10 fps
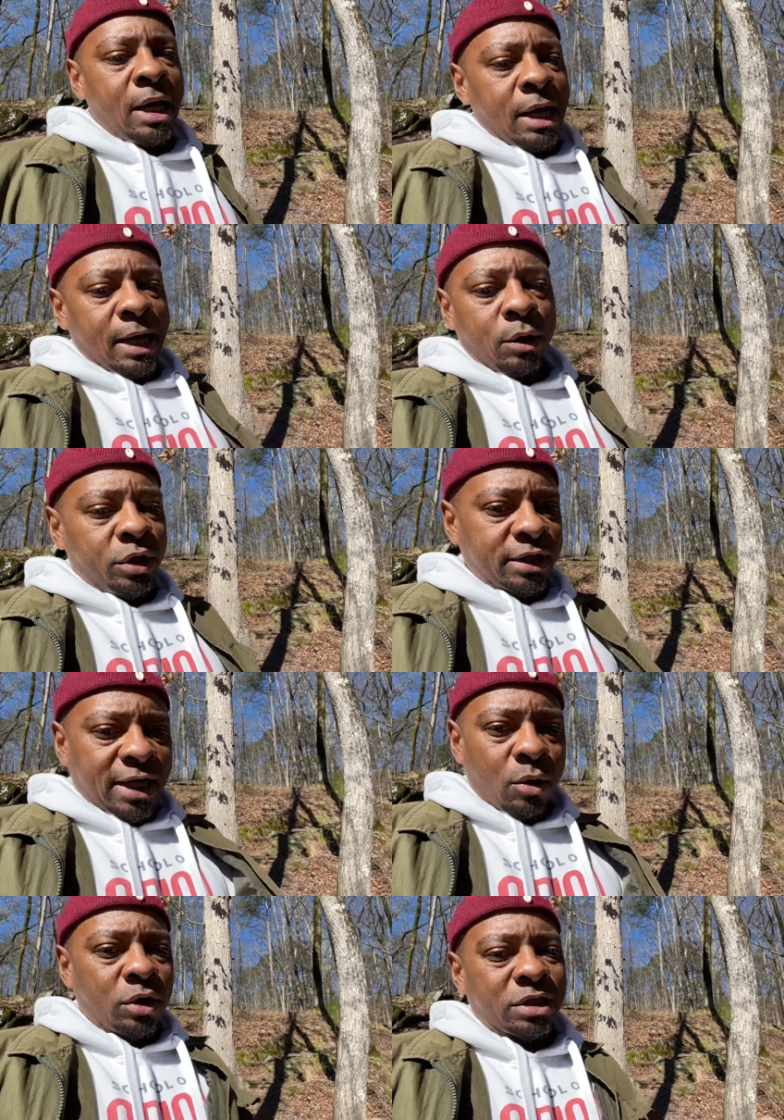And with that,
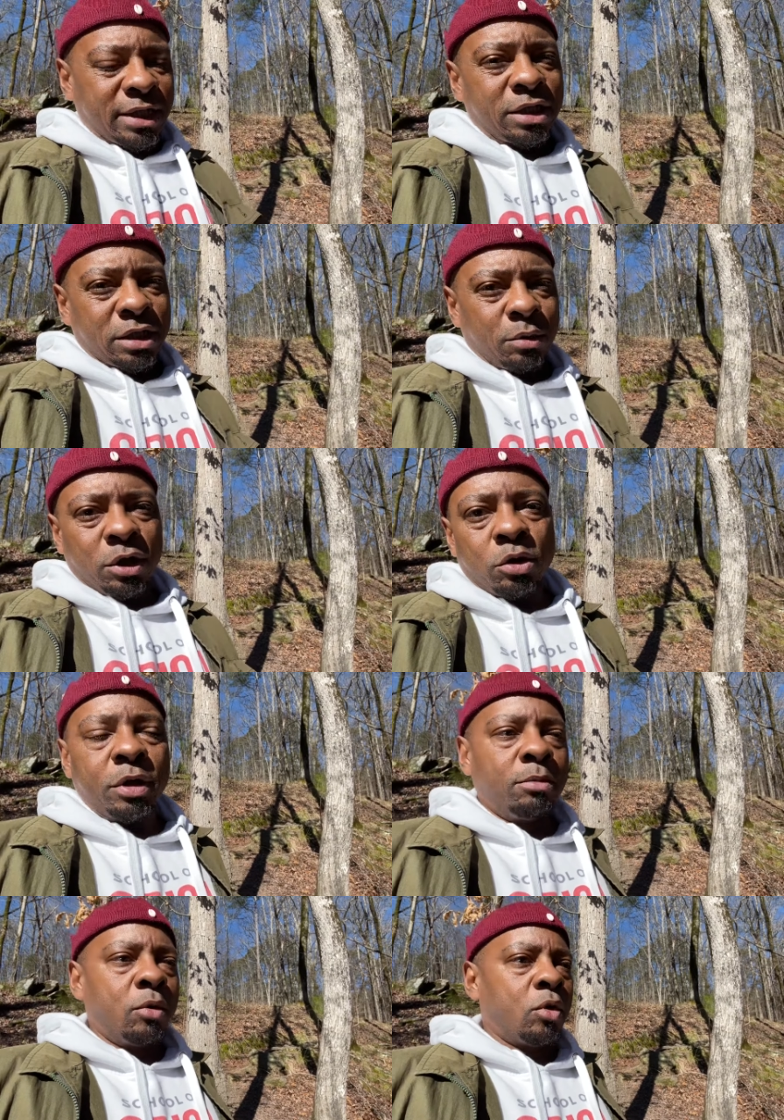I want to say just a little
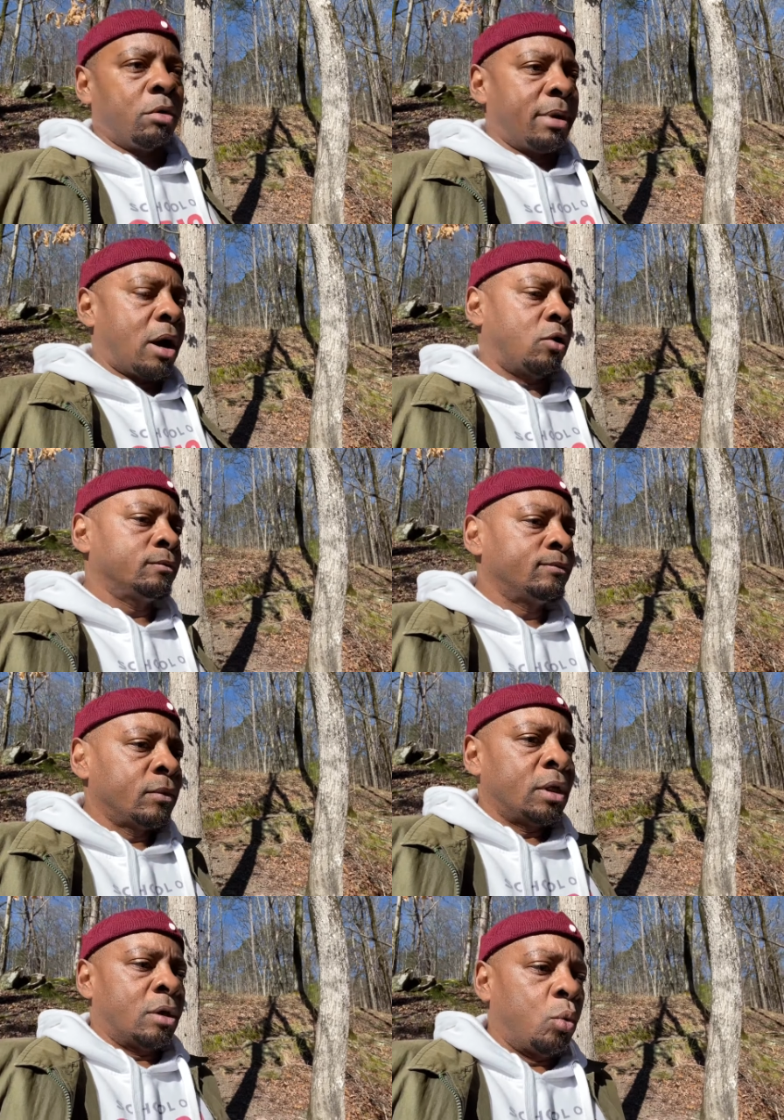bit more about
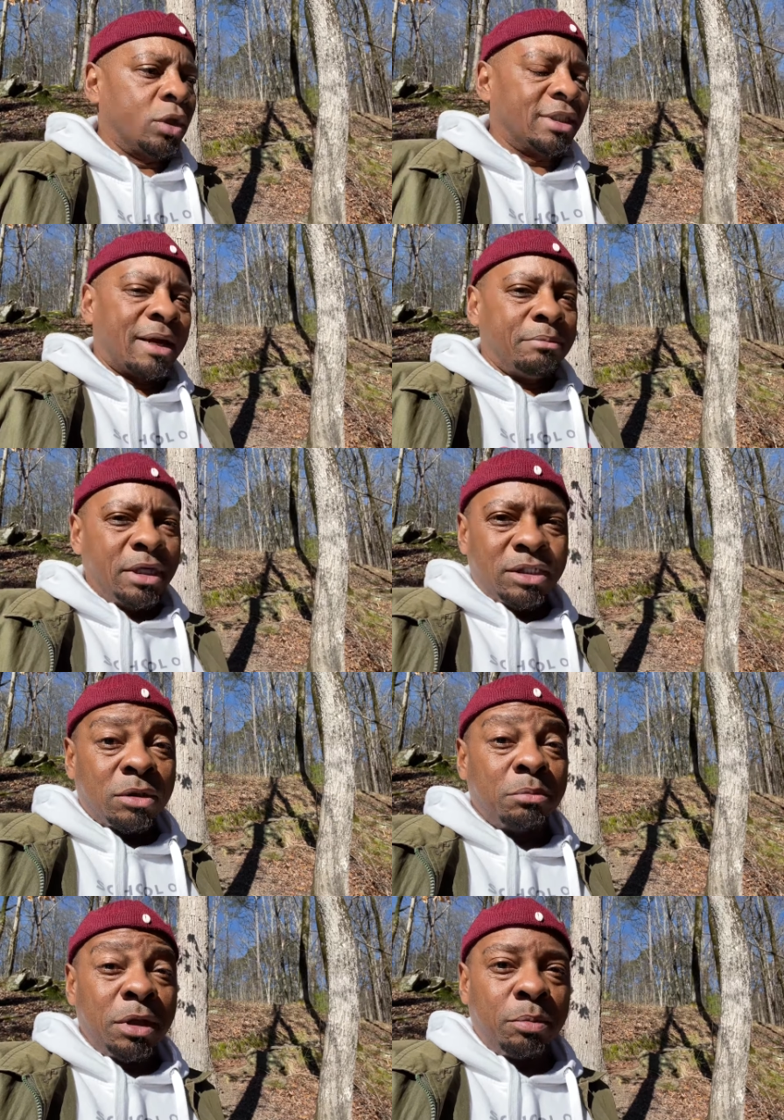what that means
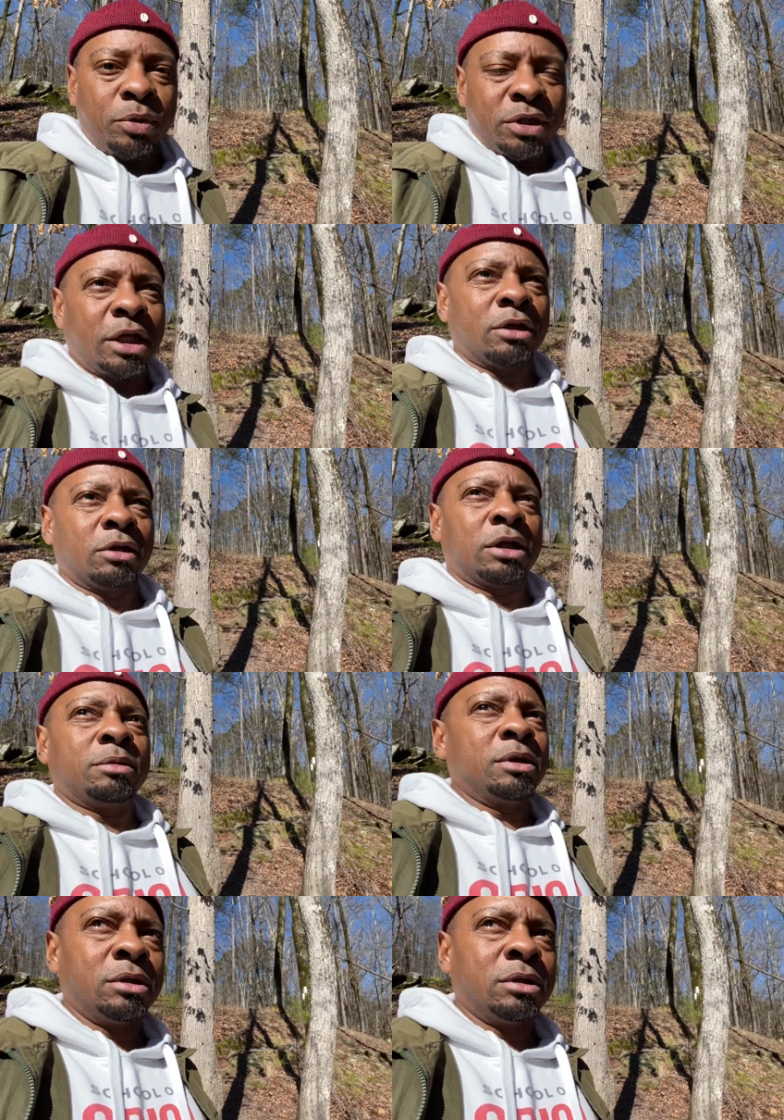to me particularly.